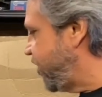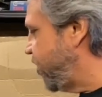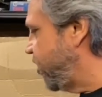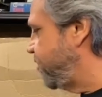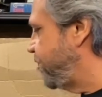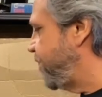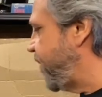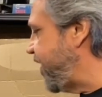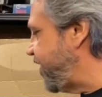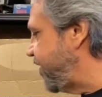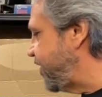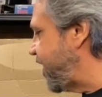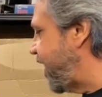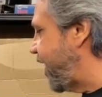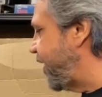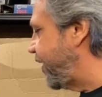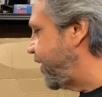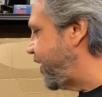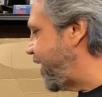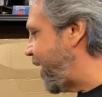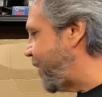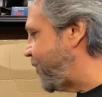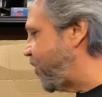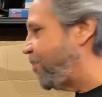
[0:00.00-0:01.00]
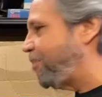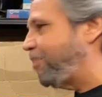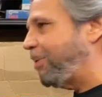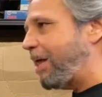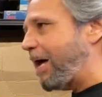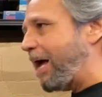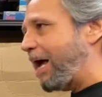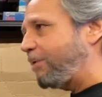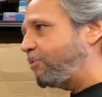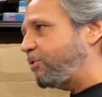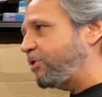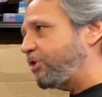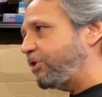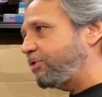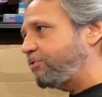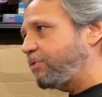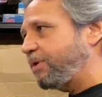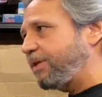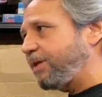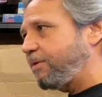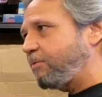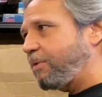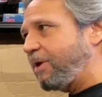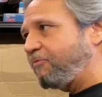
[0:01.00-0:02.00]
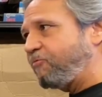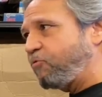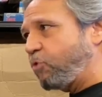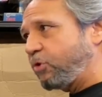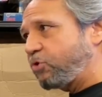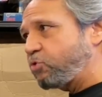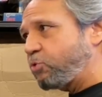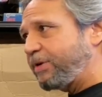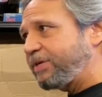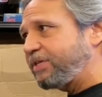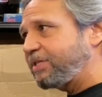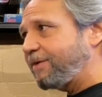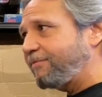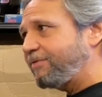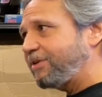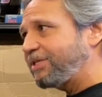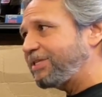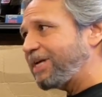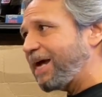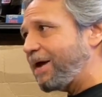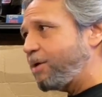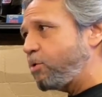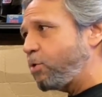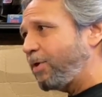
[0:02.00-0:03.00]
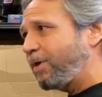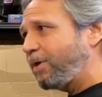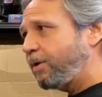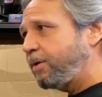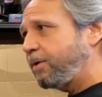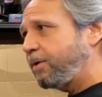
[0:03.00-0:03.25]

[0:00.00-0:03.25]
is based on a camera block, which is really what, 427 side oiler?